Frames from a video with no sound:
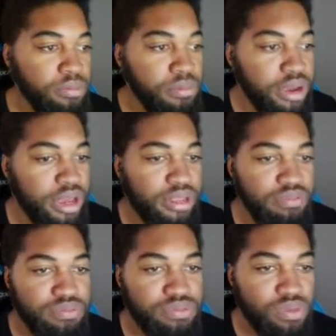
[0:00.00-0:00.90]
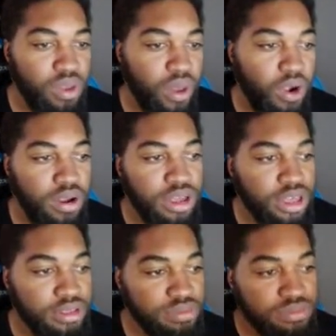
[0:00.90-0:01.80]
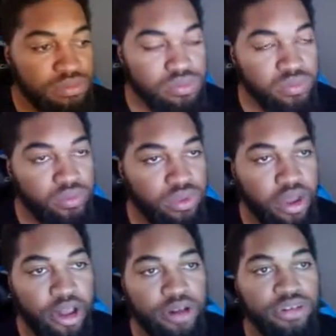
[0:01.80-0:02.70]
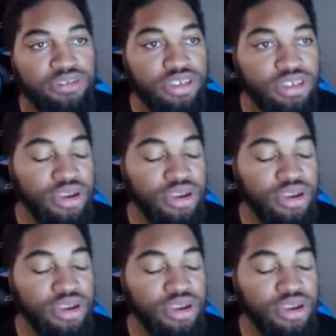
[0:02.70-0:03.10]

But again, I wasted